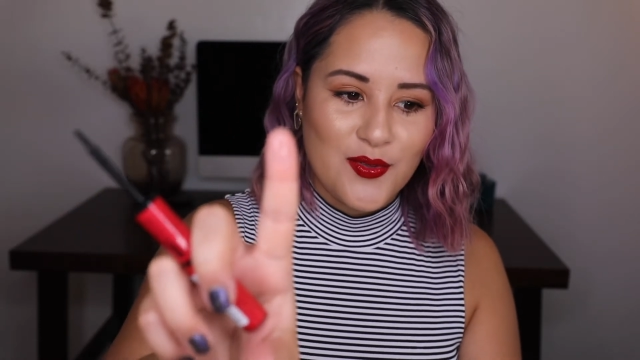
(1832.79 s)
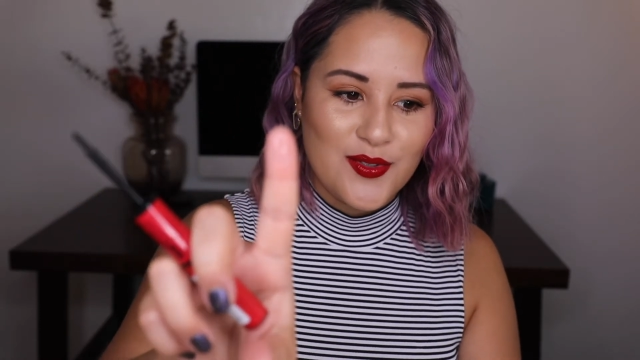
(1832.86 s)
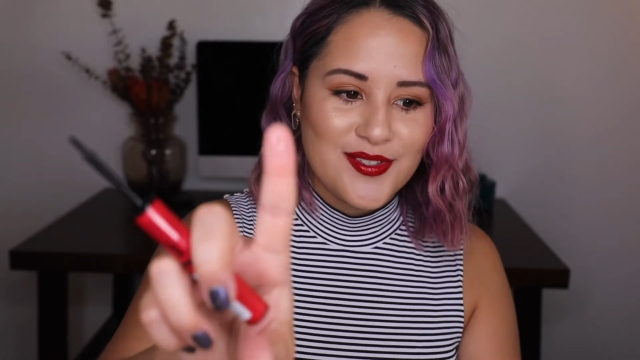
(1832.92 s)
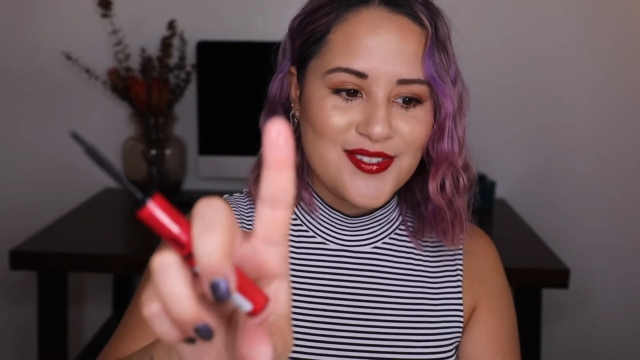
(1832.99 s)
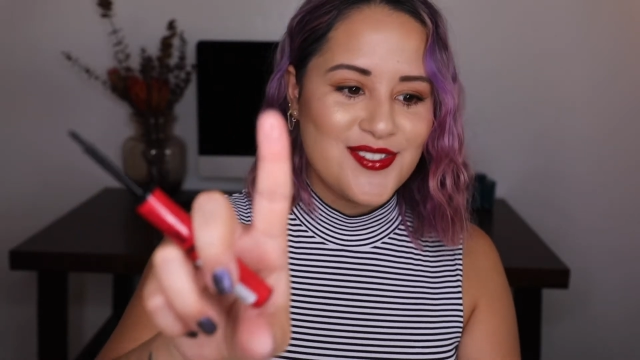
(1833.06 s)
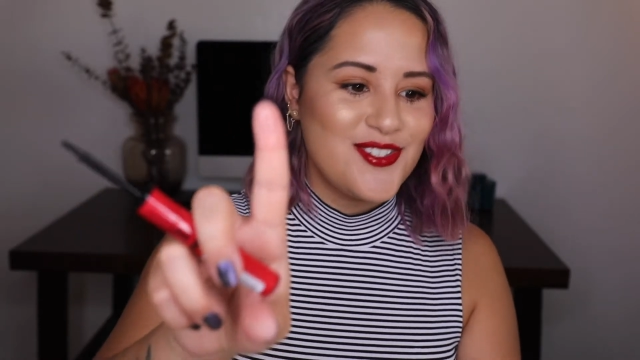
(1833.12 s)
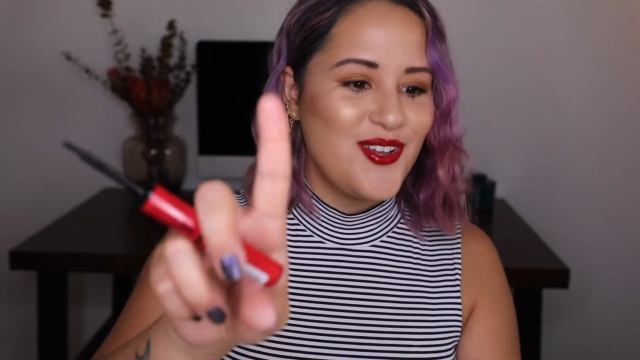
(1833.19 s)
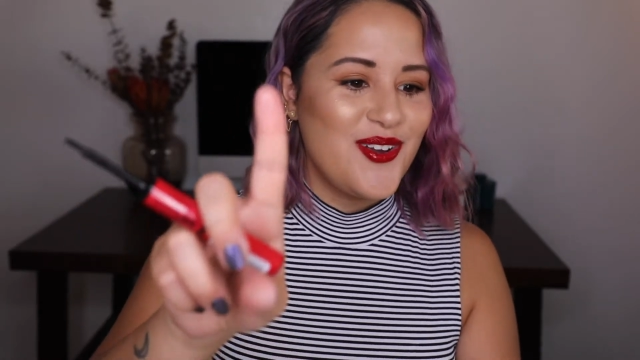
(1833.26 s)
It's
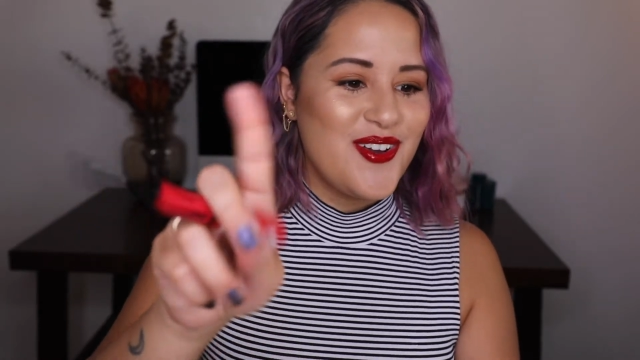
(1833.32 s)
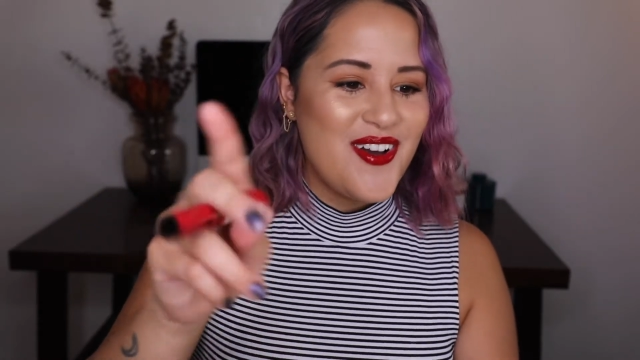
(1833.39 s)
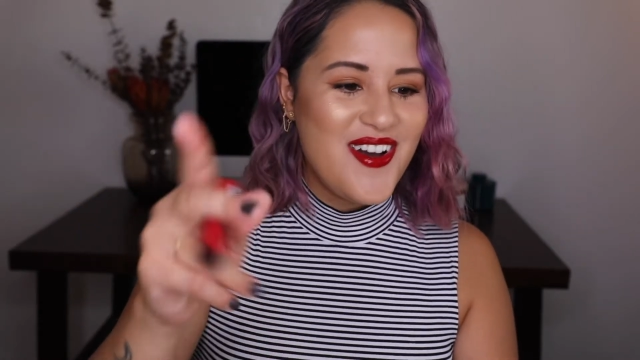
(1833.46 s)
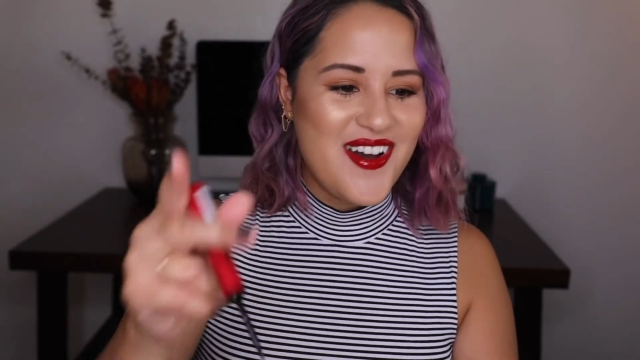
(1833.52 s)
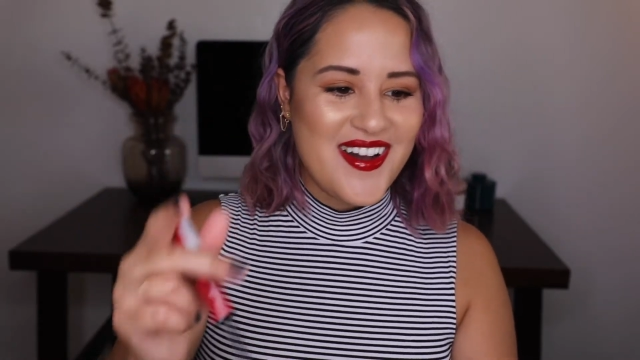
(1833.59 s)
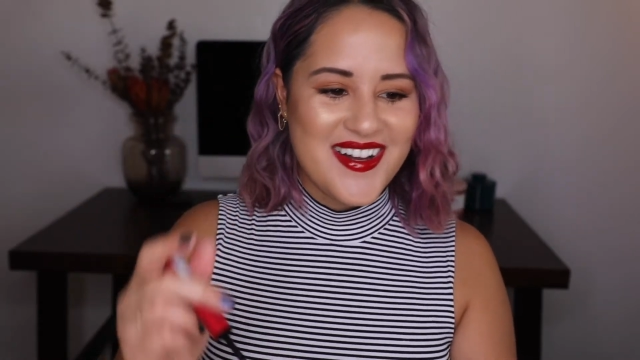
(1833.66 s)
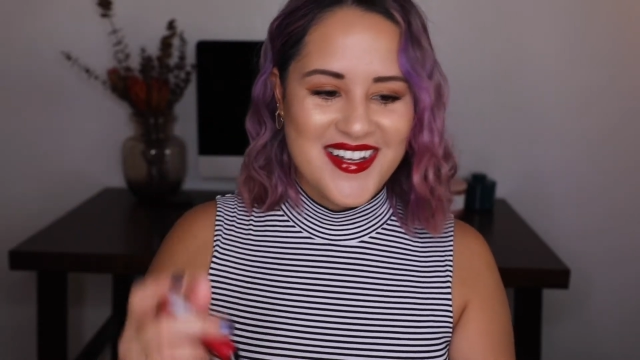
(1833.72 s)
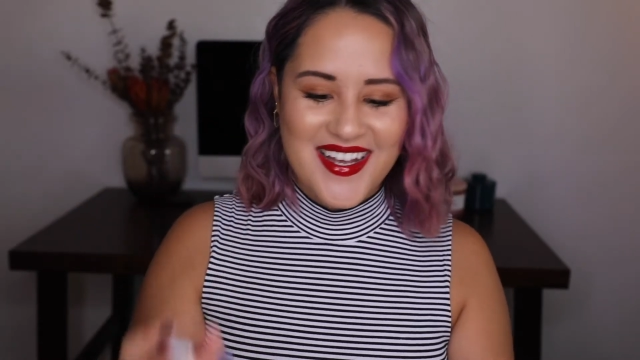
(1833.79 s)
just so cool.
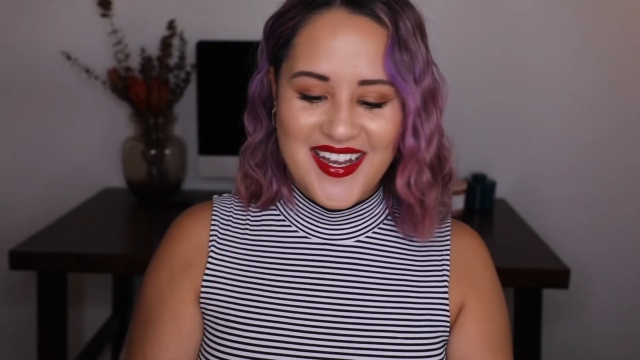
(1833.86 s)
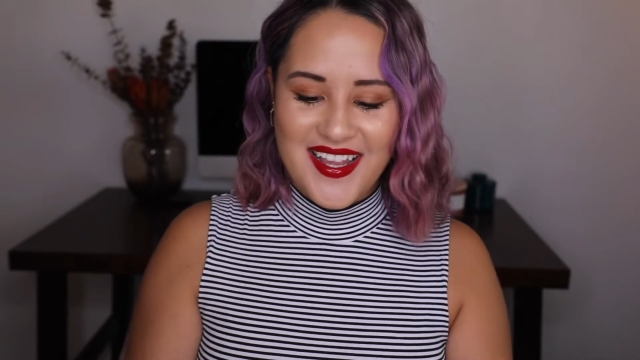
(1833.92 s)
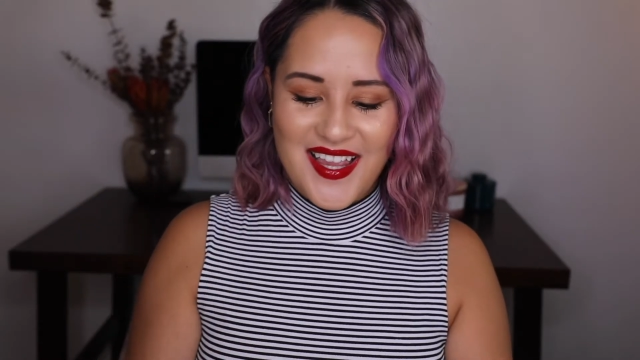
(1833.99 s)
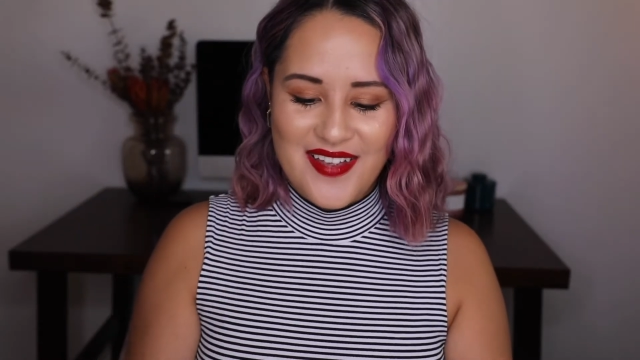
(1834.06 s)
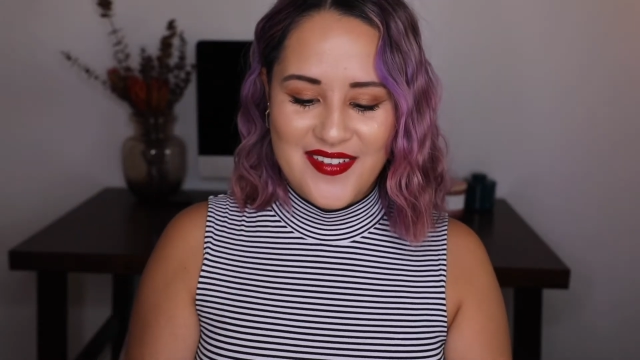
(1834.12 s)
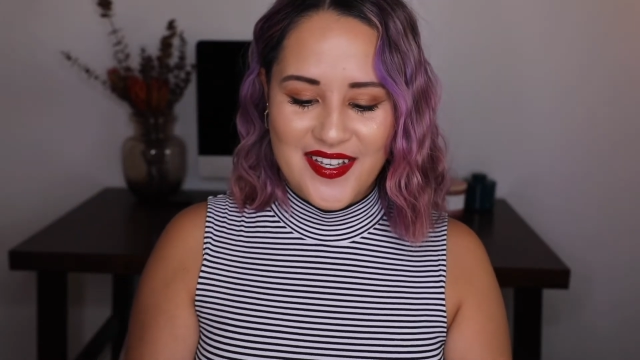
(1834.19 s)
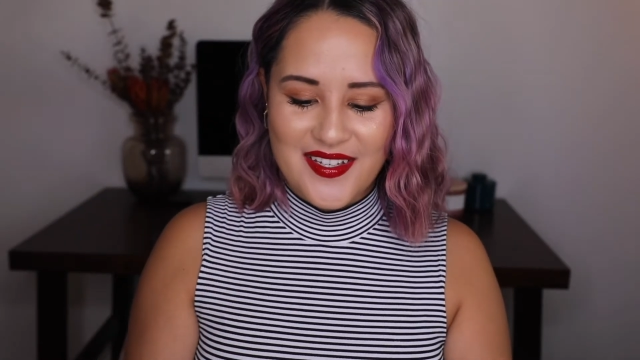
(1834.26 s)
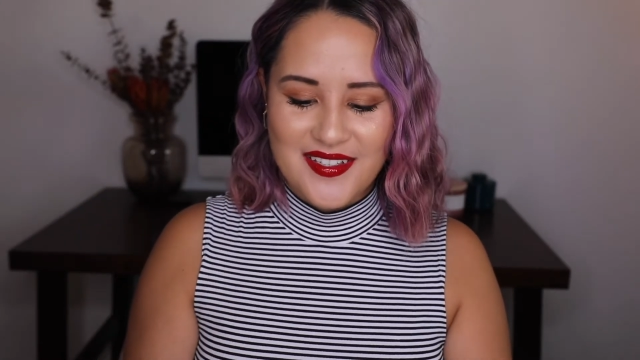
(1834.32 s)
I
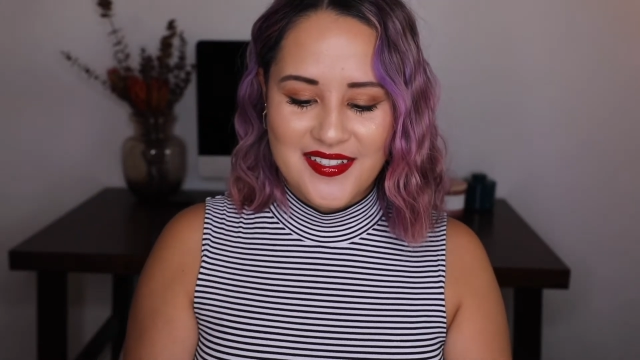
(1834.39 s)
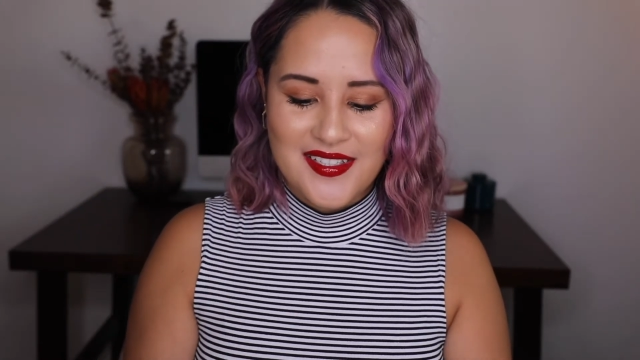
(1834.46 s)
love it.